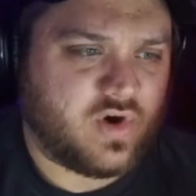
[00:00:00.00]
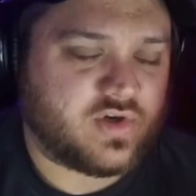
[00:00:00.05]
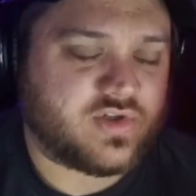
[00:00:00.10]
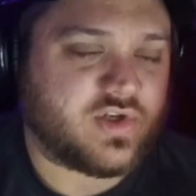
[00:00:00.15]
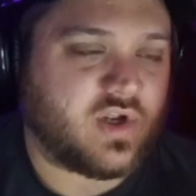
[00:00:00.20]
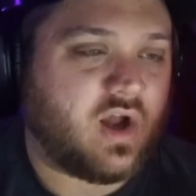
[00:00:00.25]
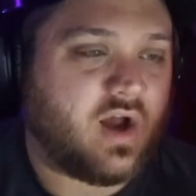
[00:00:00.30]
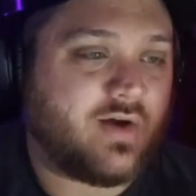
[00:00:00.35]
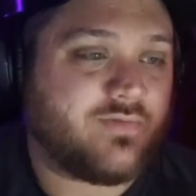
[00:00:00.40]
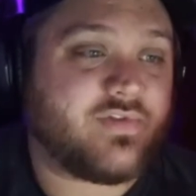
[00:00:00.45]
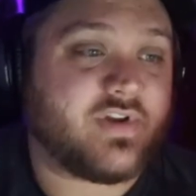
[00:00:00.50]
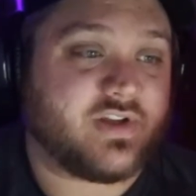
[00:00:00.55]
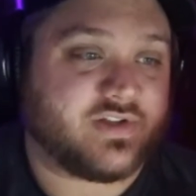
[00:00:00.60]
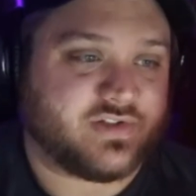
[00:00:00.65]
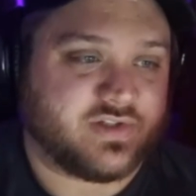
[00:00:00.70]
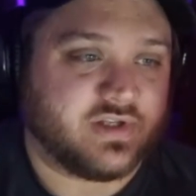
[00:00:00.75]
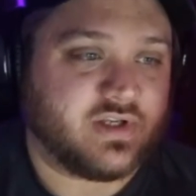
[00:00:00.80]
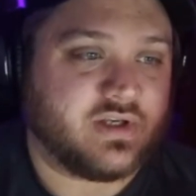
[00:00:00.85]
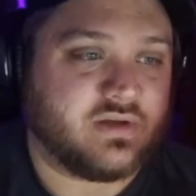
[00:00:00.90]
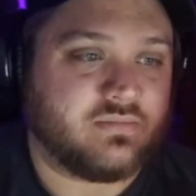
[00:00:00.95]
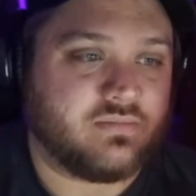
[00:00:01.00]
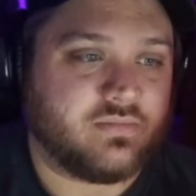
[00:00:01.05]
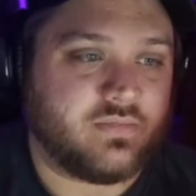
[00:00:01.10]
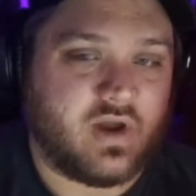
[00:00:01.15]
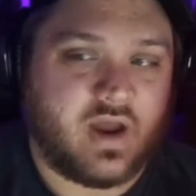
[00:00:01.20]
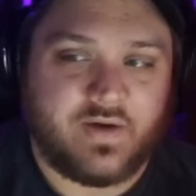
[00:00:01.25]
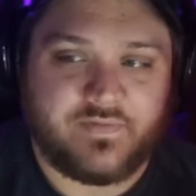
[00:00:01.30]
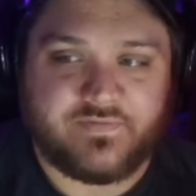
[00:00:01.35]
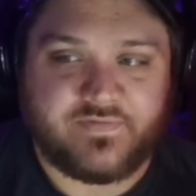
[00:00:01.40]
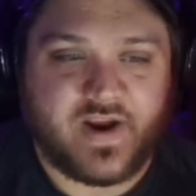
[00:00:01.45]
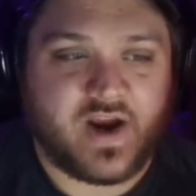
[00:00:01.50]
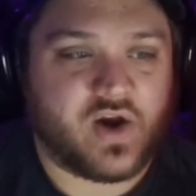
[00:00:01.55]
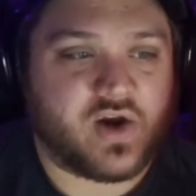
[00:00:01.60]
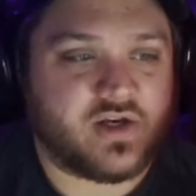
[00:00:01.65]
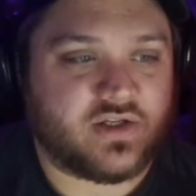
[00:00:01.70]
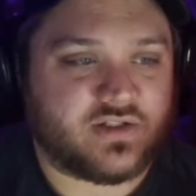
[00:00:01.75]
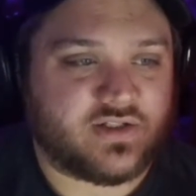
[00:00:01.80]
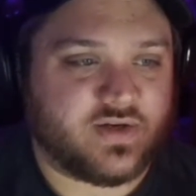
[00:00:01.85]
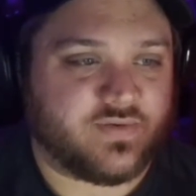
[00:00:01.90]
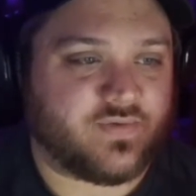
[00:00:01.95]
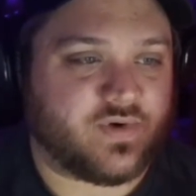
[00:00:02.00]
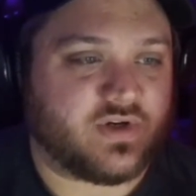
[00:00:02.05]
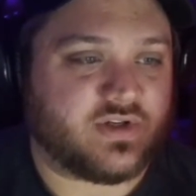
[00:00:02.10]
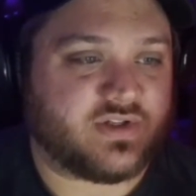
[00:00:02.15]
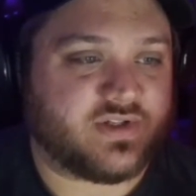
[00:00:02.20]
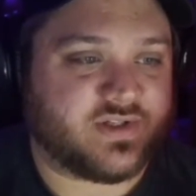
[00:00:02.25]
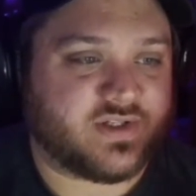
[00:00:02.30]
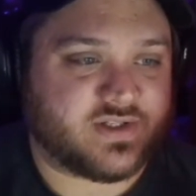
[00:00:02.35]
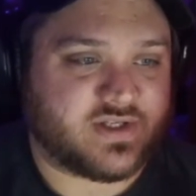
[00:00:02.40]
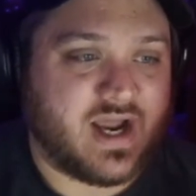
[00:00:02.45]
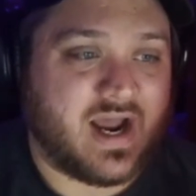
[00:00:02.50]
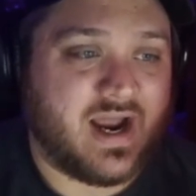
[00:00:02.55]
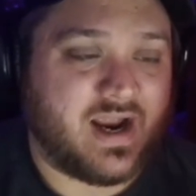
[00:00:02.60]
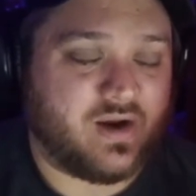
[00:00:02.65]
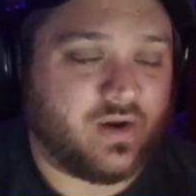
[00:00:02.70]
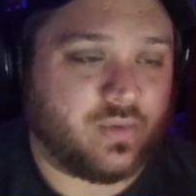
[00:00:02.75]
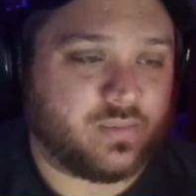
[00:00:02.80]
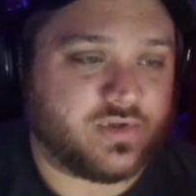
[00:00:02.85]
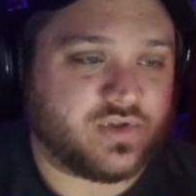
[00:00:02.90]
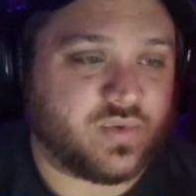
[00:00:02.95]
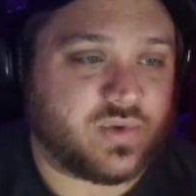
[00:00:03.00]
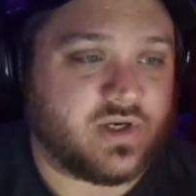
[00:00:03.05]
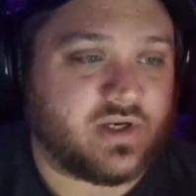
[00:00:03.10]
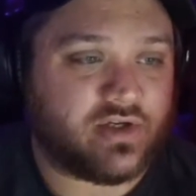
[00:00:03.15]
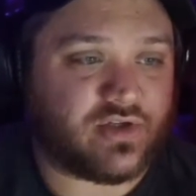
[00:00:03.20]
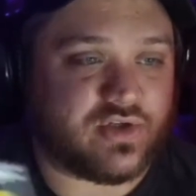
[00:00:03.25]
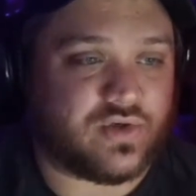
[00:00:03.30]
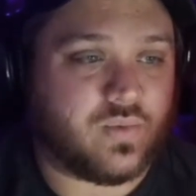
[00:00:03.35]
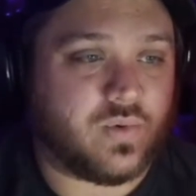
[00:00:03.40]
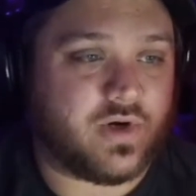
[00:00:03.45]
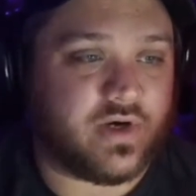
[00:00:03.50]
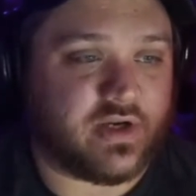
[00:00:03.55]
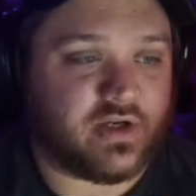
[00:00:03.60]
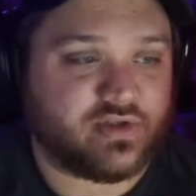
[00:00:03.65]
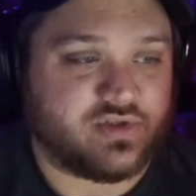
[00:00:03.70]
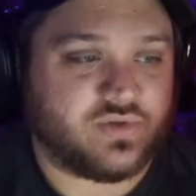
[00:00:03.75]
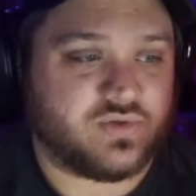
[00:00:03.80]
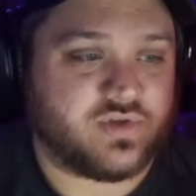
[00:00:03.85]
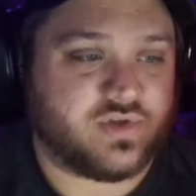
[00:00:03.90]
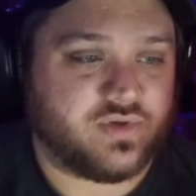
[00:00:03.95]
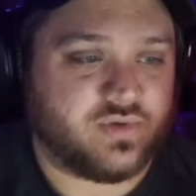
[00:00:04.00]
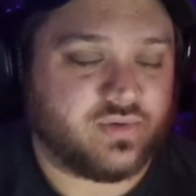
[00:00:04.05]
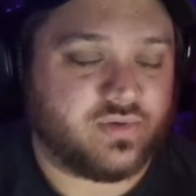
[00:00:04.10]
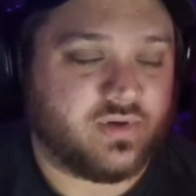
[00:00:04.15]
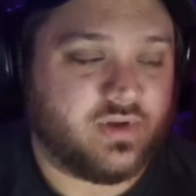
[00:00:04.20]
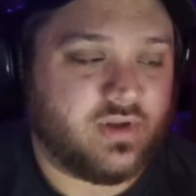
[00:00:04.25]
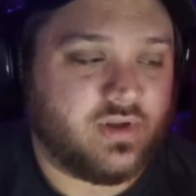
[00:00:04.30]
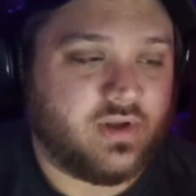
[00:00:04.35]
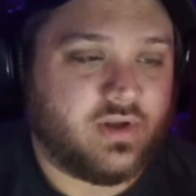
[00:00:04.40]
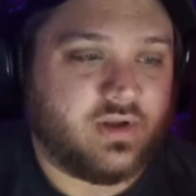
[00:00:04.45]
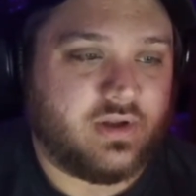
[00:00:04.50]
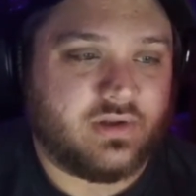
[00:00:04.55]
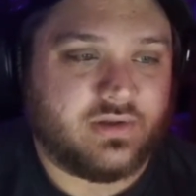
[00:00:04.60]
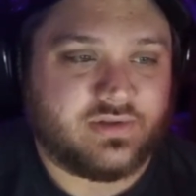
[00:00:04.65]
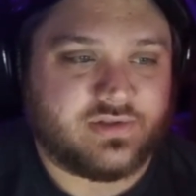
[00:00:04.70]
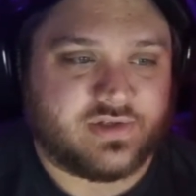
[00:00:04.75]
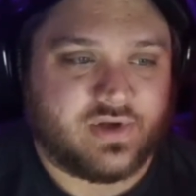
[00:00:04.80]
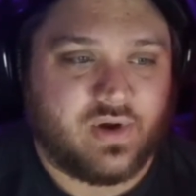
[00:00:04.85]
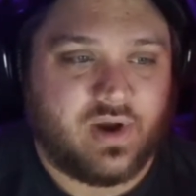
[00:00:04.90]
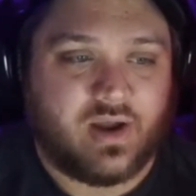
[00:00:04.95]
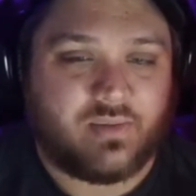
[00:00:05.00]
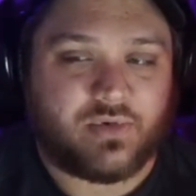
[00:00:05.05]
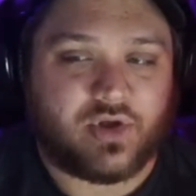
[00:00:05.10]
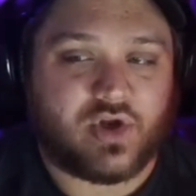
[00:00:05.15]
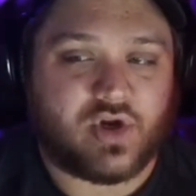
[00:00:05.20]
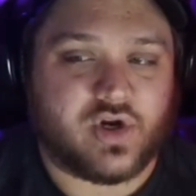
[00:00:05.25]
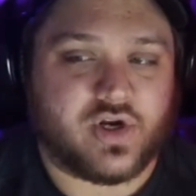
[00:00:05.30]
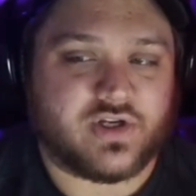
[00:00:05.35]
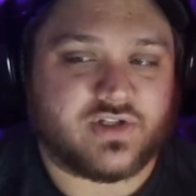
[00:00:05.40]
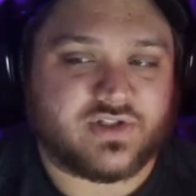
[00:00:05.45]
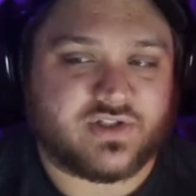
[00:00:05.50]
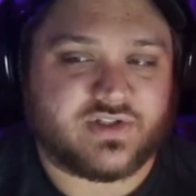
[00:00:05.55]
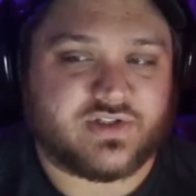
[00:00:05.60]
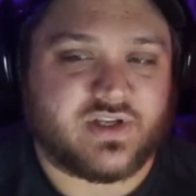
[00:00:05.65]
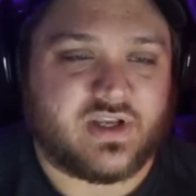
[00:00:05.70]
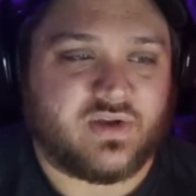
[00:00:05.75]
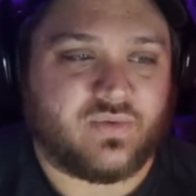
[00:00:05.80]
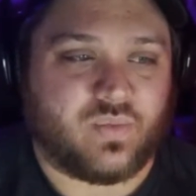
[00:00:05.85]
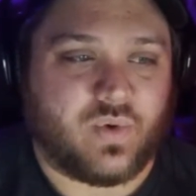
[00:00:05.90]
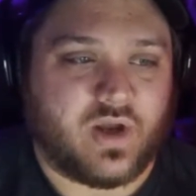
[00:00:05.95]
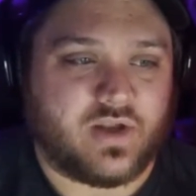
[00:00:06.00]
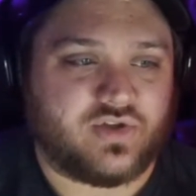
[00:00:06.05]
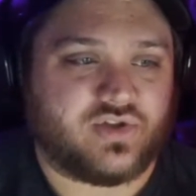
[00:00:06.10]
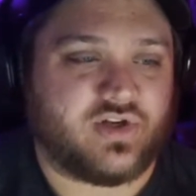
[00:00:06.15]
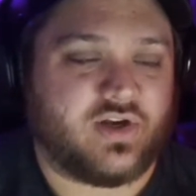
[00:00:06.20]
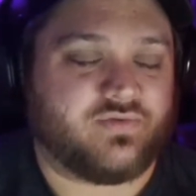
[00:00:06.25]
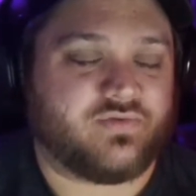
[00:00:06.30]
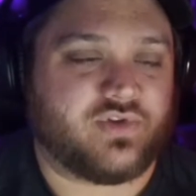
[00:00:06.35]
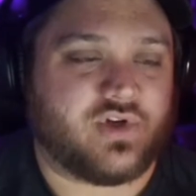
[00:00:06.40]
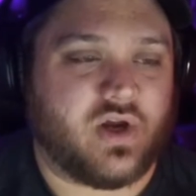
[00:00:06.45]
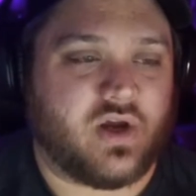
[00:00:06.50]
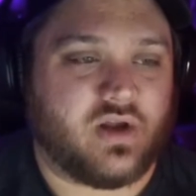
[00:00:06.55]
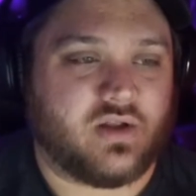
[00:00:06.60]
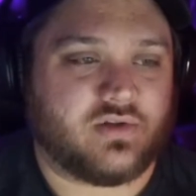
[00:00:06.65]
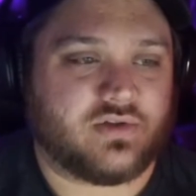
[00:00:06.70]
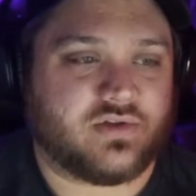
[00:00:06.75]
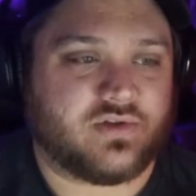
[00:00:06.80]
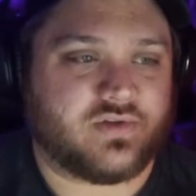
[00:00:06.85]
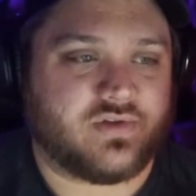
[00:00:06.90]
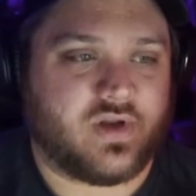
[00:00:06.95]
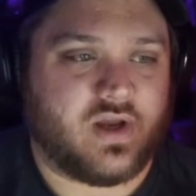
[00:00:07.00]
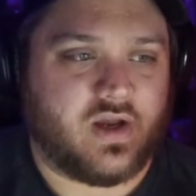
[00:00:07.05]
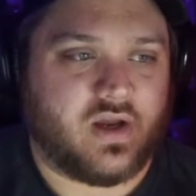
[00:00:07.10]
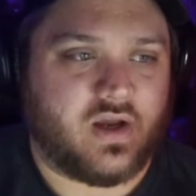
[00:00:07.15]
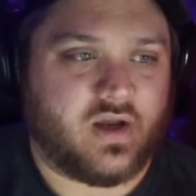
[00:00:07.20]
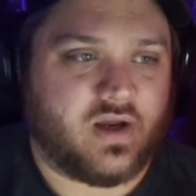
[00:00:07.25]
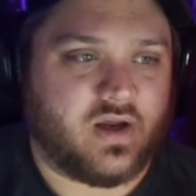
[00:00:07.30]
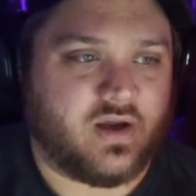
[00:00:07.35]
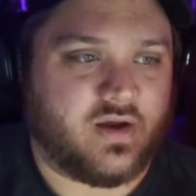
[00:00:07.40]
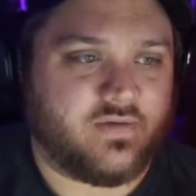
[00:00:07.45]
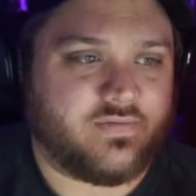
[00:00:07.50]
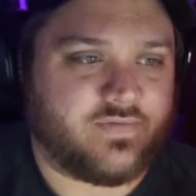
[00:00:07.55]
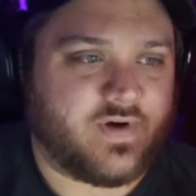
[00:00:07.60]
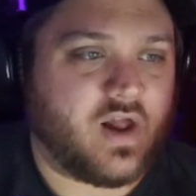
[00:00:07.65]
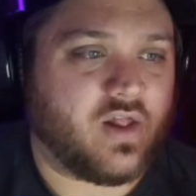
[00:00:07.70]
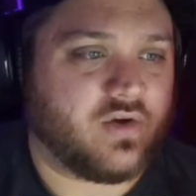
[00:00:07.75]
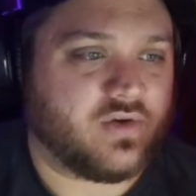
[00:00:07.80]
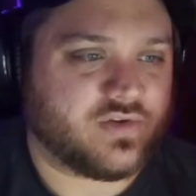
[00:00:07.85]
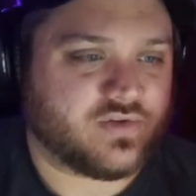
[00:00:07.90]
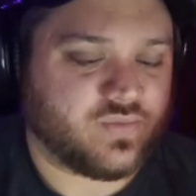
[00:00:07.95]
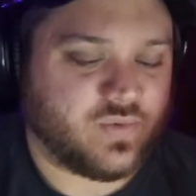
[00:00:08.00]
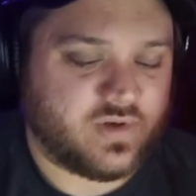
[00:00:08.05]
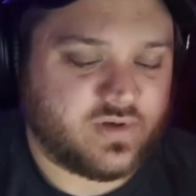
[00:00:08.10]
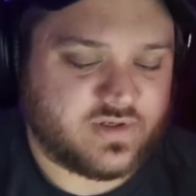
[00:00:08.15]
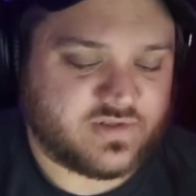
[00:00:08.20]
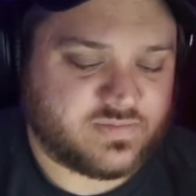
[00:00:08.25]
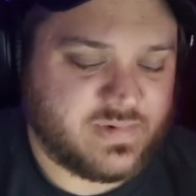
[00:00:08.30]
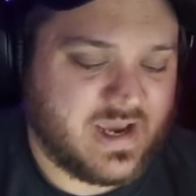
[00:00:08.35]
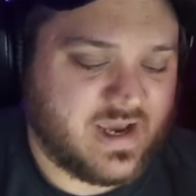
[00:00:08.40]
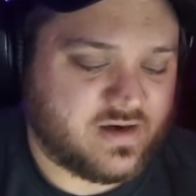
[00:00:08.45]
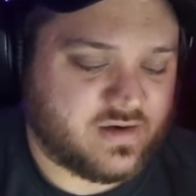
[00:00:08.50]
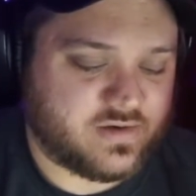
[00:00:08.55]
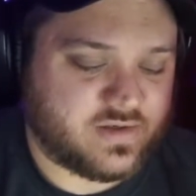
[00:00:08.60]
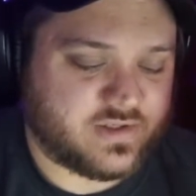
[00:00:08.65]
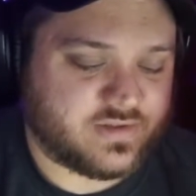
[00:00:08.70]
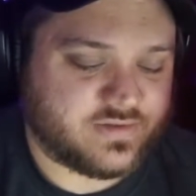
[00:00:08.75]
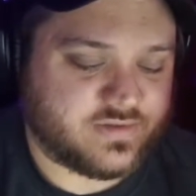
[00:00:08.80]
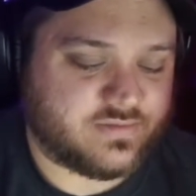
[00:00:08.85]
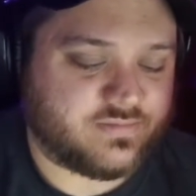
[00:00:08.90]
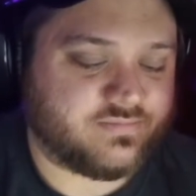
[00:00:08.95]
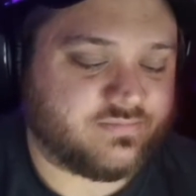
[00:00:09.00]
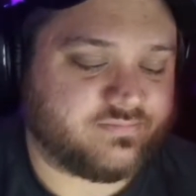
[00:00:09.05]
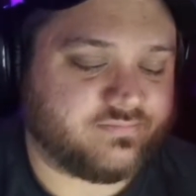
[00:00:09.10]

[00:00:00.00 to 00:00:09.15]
There's obviously a very different style between issue 1 and issue 2. So I'm curious to see what Jeff Johns follows, what his pattern is.